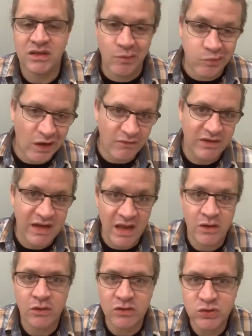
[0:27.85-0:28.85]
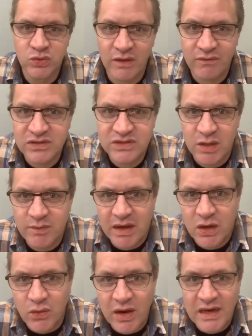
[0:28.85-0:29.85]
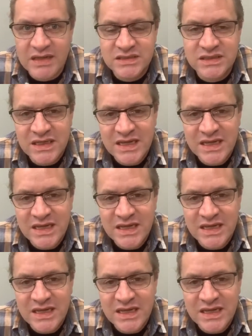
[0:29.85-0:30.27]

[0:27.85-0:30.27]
The prophet Daniel, who's referenced here by Christ,